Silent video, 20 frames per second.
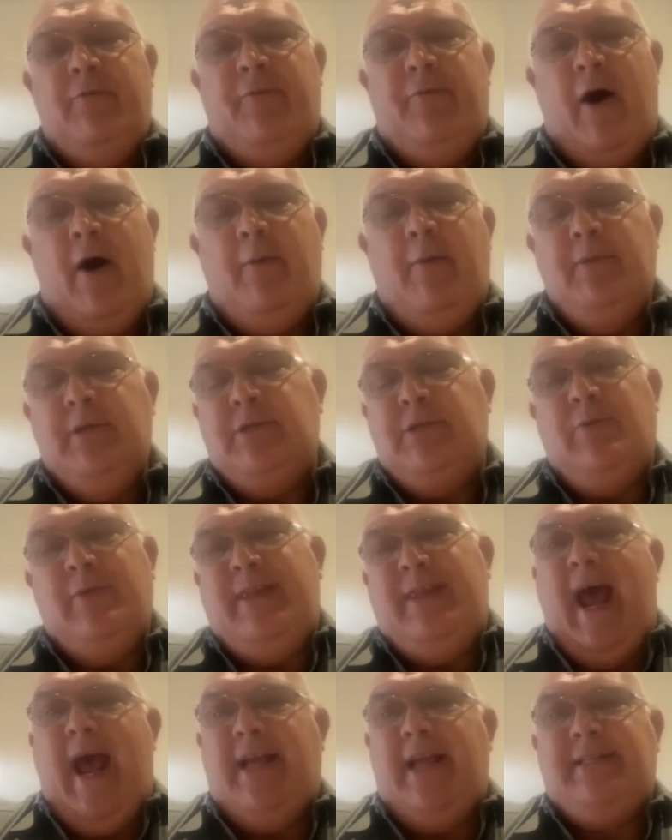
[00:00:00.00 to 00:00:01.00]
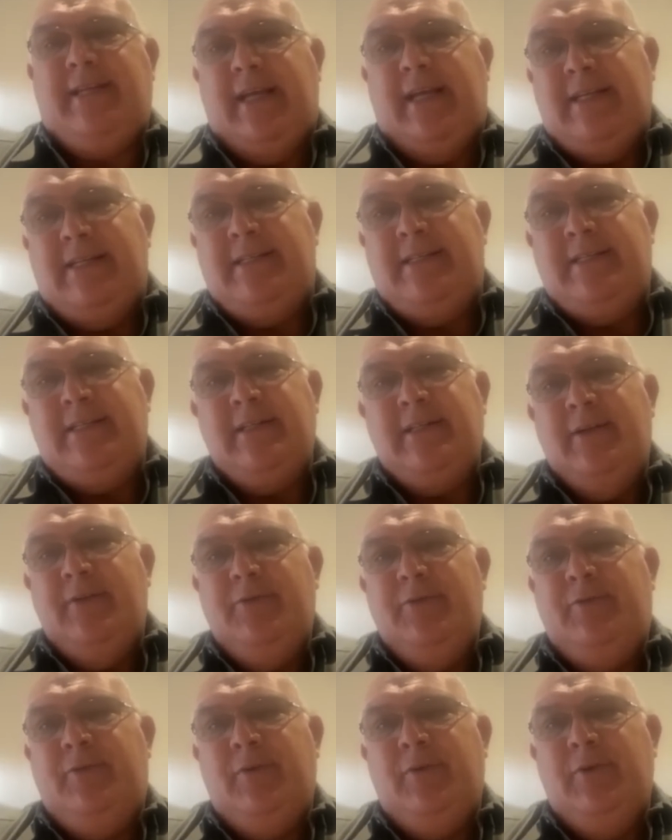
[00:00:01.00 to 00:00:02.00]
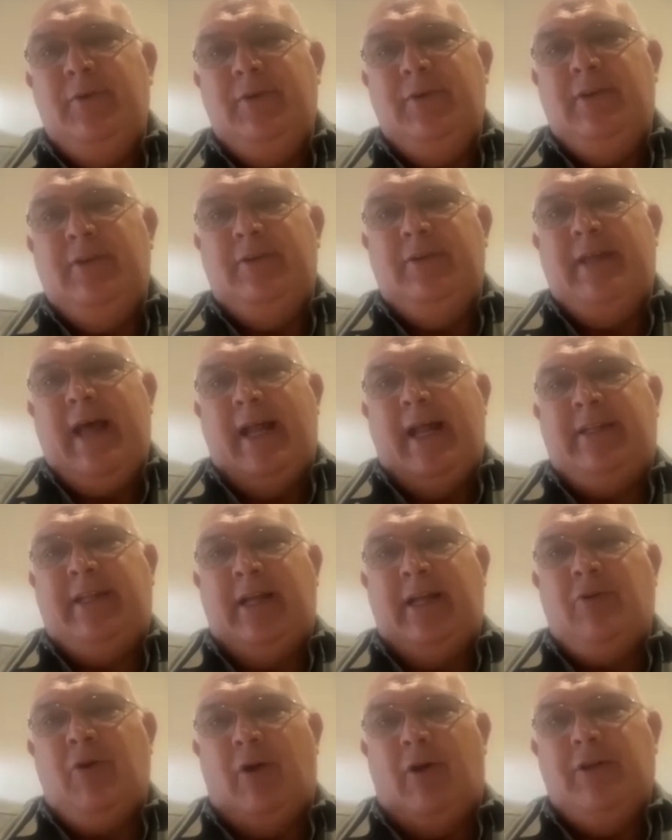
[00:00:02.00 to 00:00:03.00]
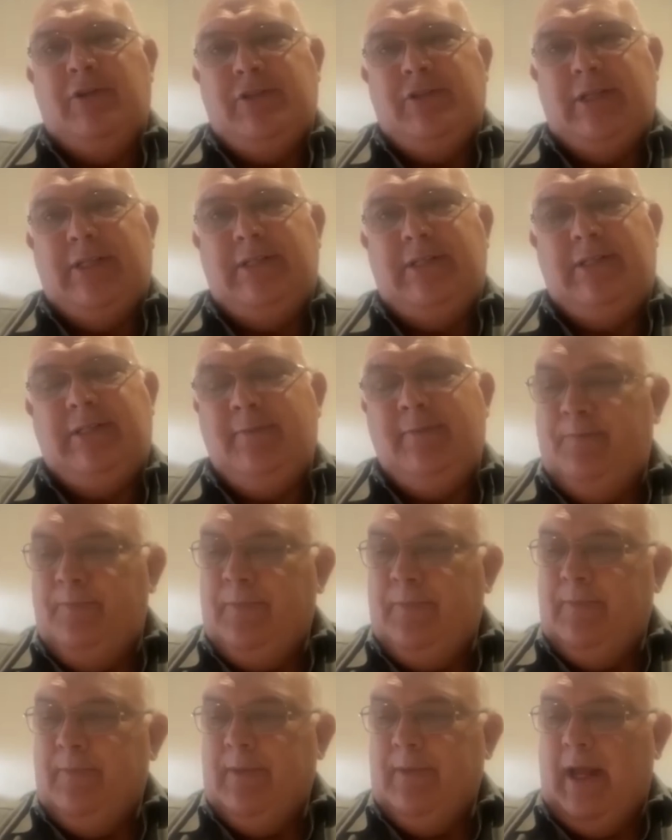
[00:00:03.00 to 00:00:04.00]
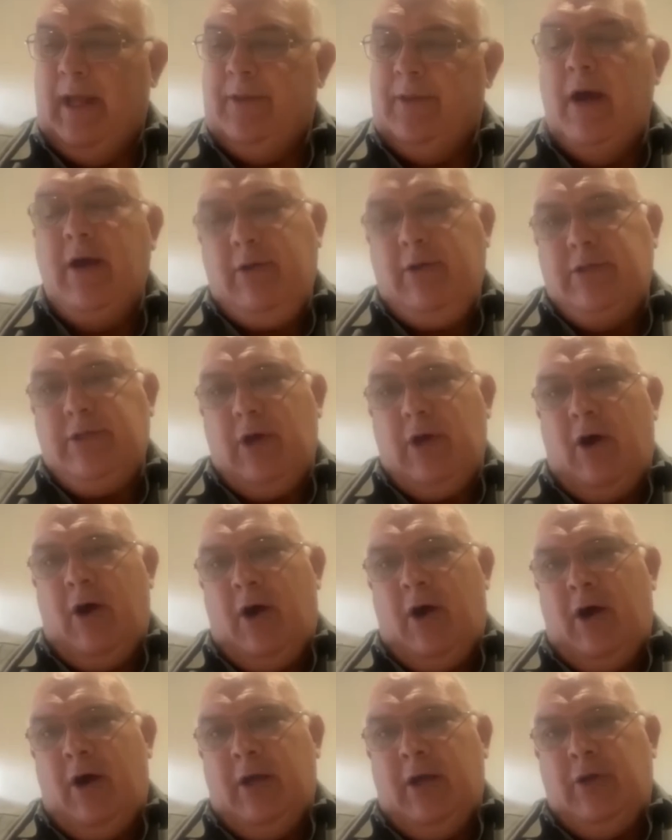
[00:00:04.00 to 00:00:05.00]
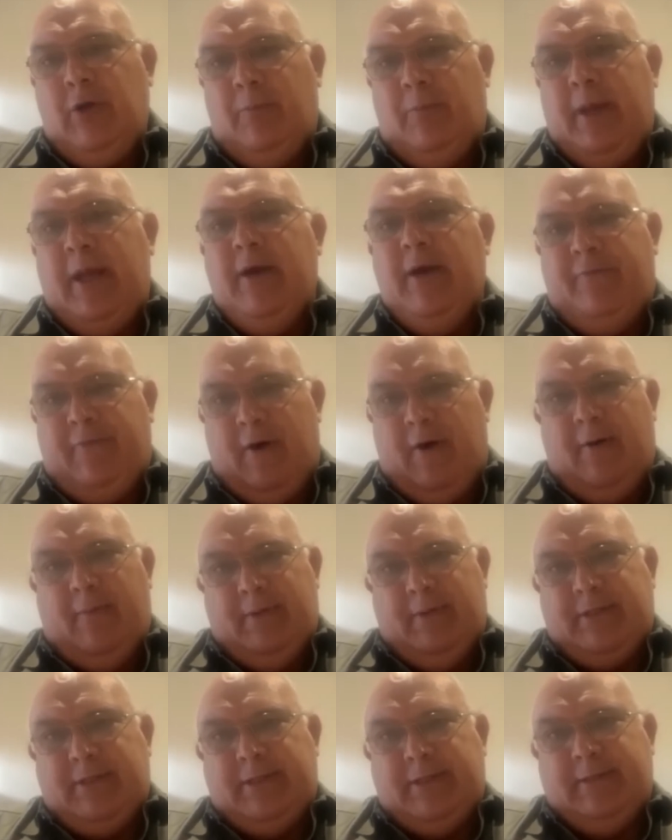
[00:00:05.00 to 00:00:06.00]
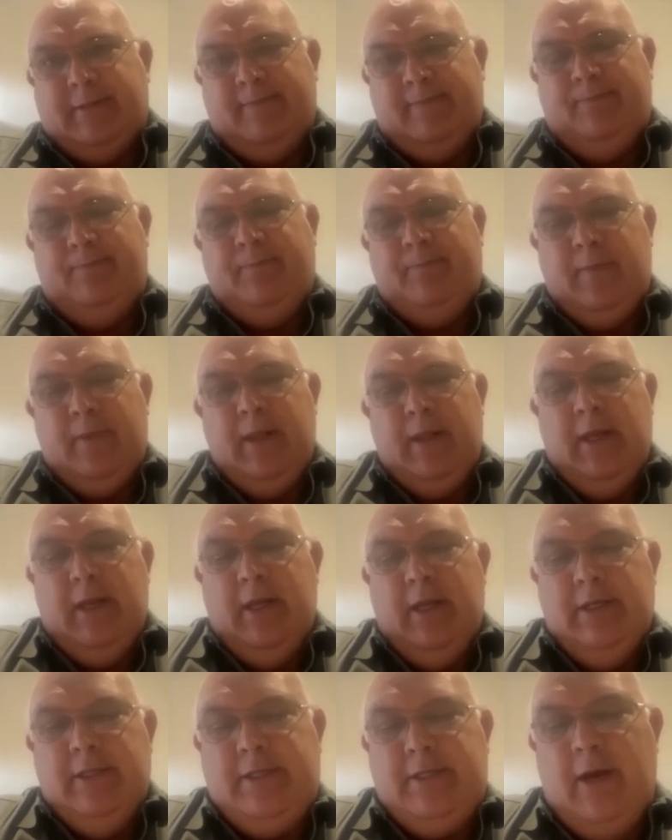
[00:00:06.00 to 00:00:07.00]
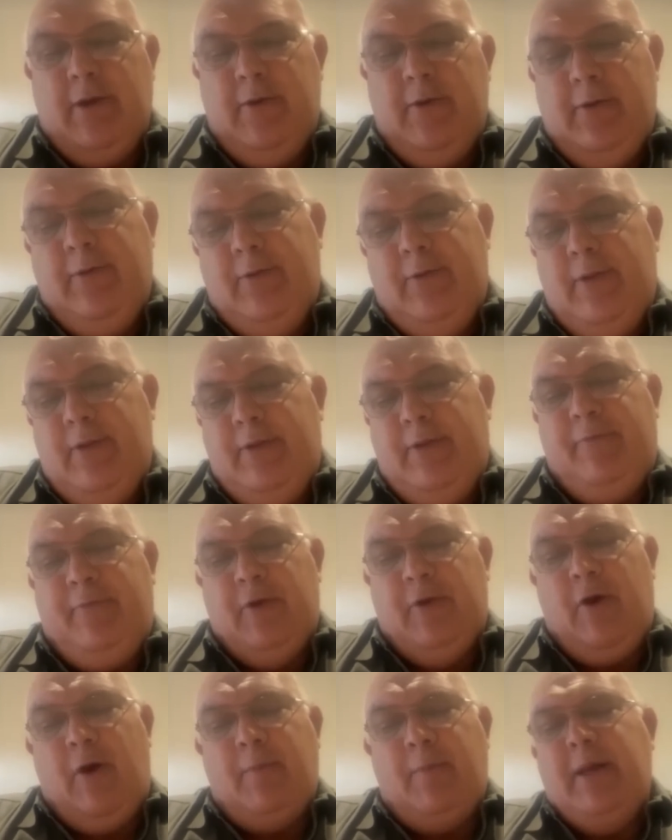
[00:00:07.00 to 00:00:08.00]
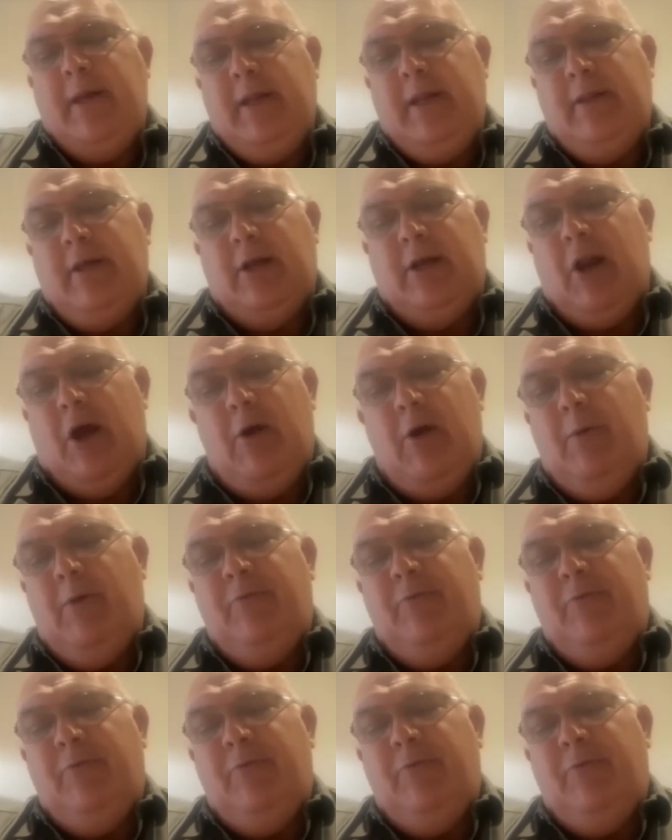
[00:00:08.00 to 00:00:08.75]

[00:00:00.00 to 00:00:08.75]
farmers with access to that technologies. And those are your bigger farmers. So the phenomenon, the global